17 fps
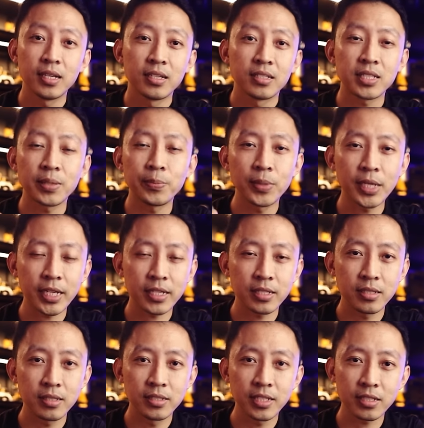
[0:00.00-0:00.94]
some
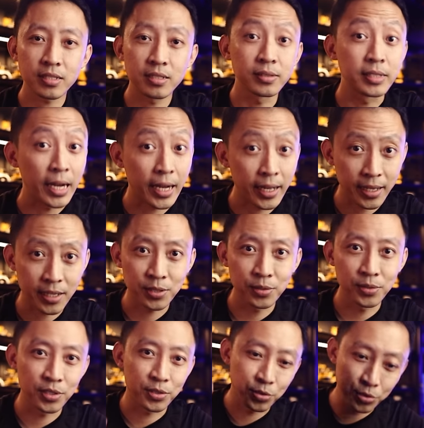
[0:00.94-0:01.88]
lights just die as
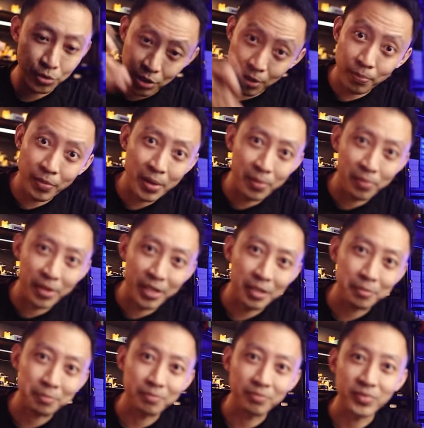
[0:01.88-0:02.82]
soon as you drop them, right?